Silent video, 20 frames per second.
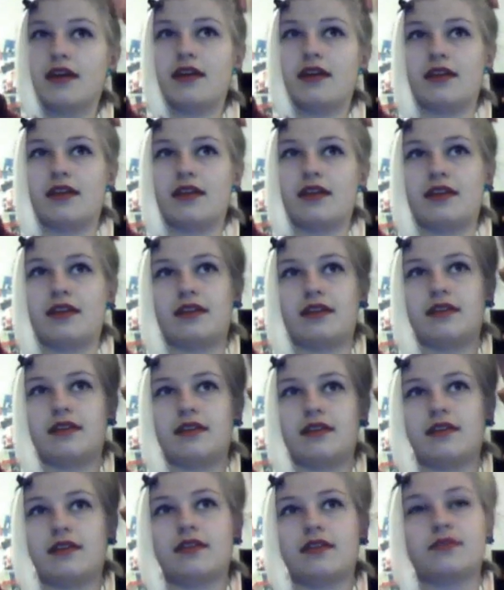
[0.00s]
and then
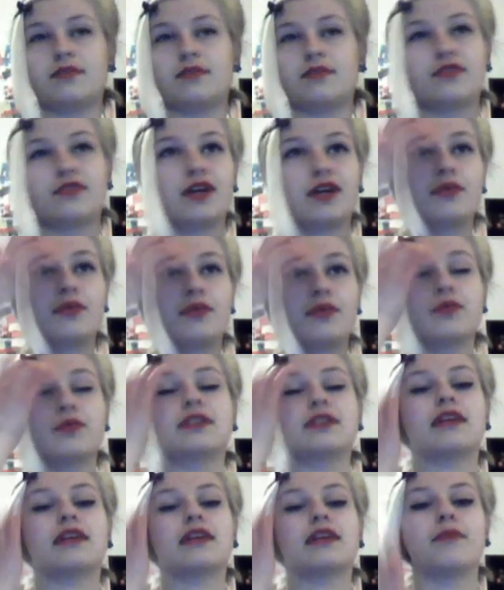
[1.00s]
before I put one
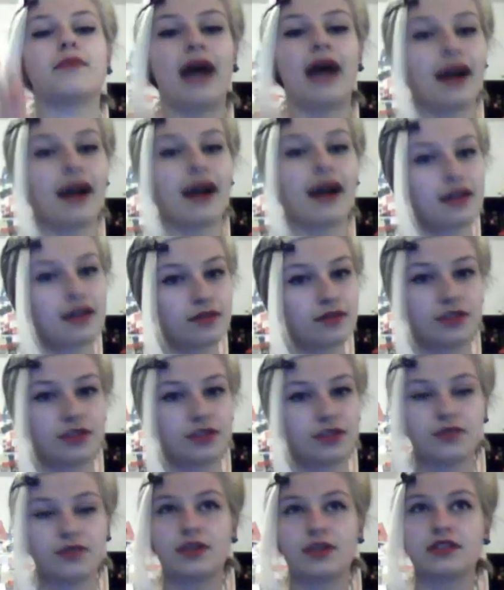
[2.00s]
down the back, we
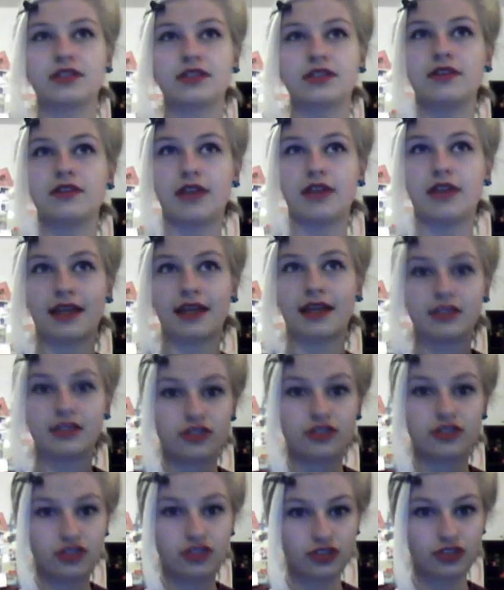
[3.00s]
don't want it to look like it's
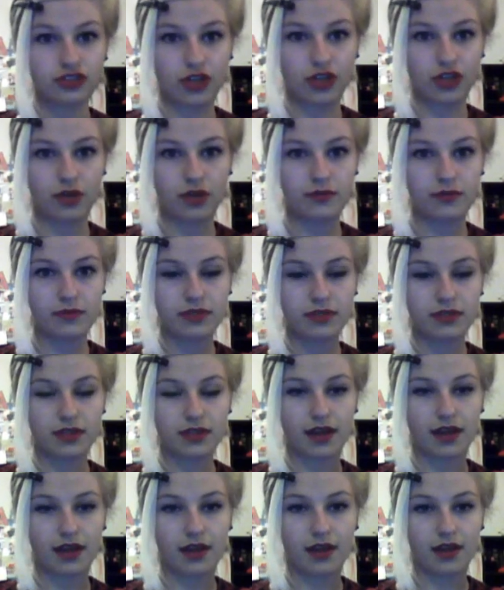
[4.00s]
just stopped
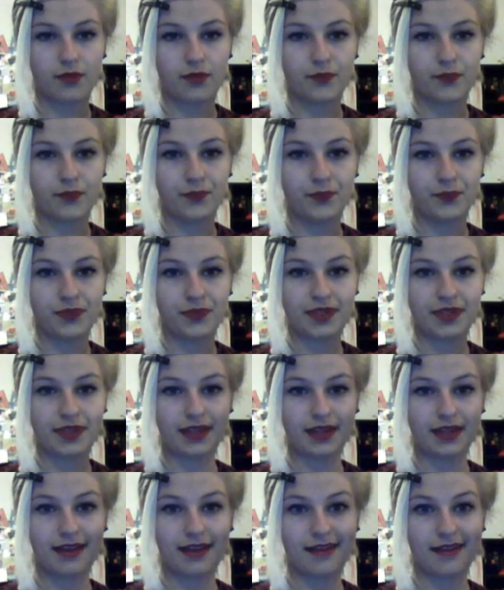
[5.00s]
in
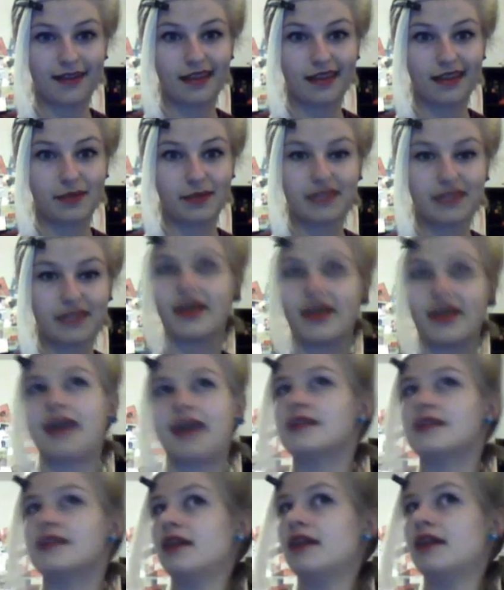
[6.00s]
the middle of your head.
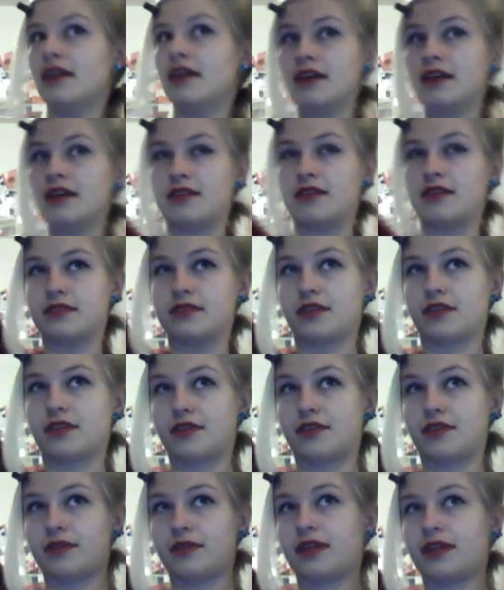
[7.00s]
So
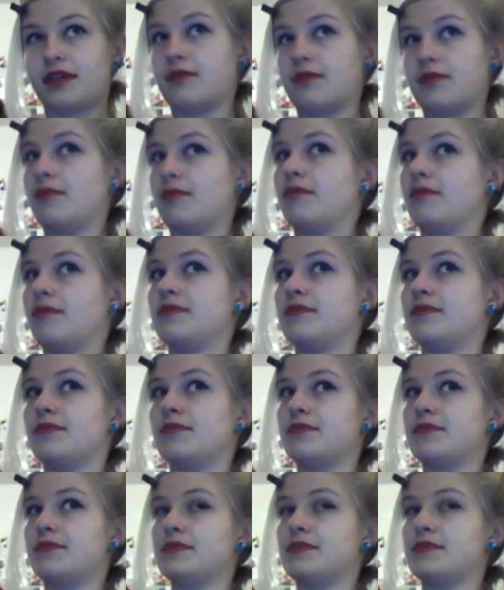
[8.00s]
we're going to
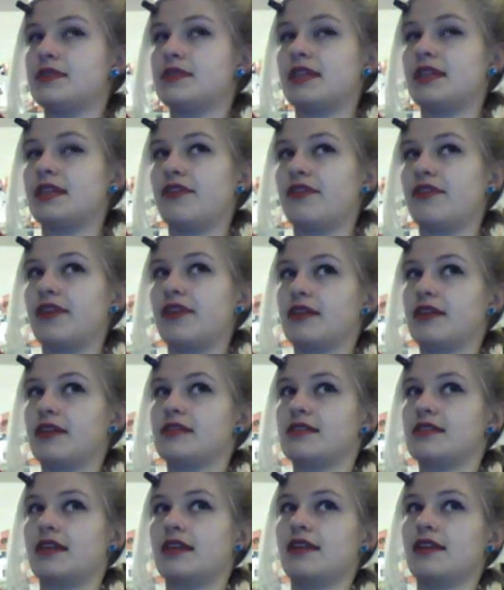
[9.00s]
stick your
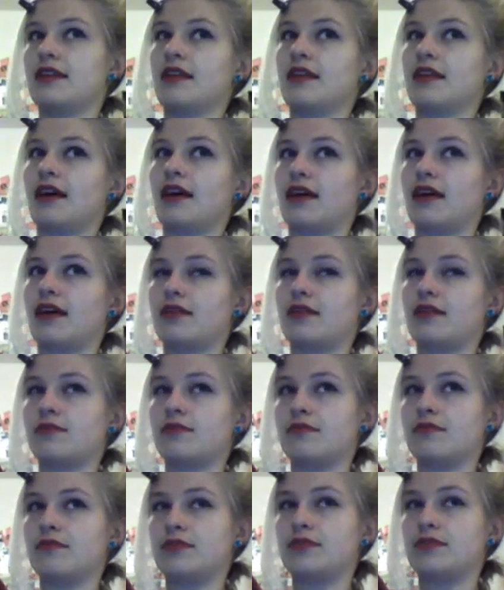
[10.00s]
fingers in and
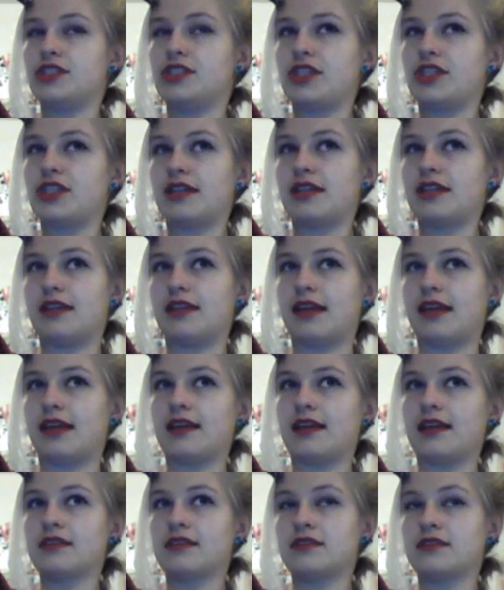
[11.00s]
gently
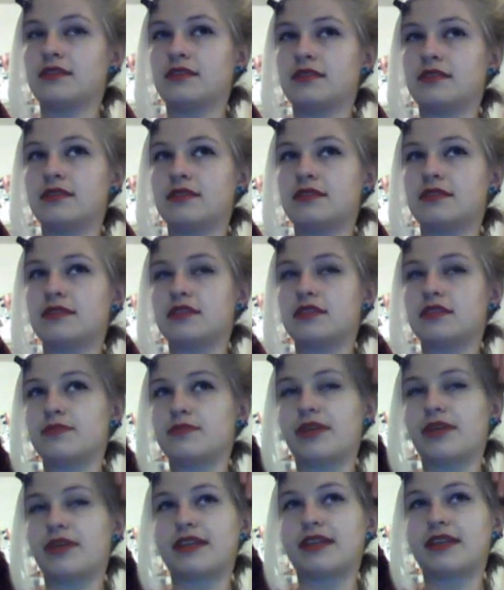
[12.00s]

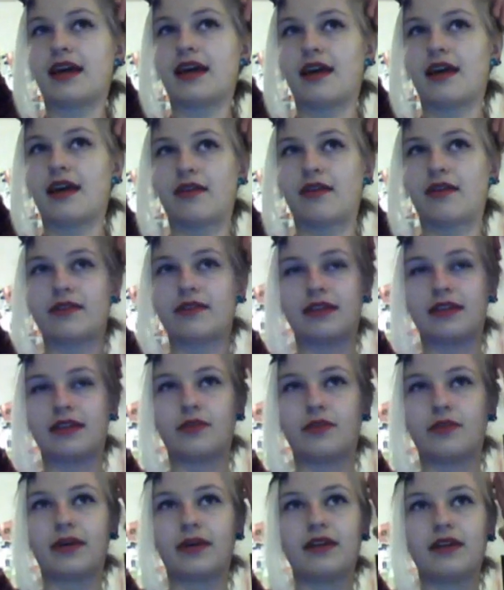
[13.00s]
spread the hair out a little
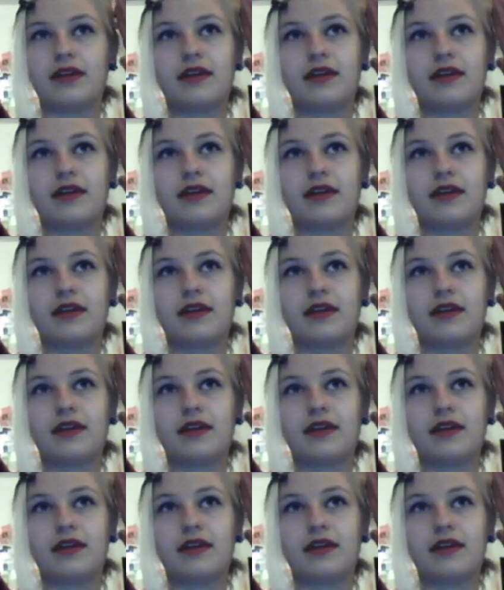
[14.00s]
bit,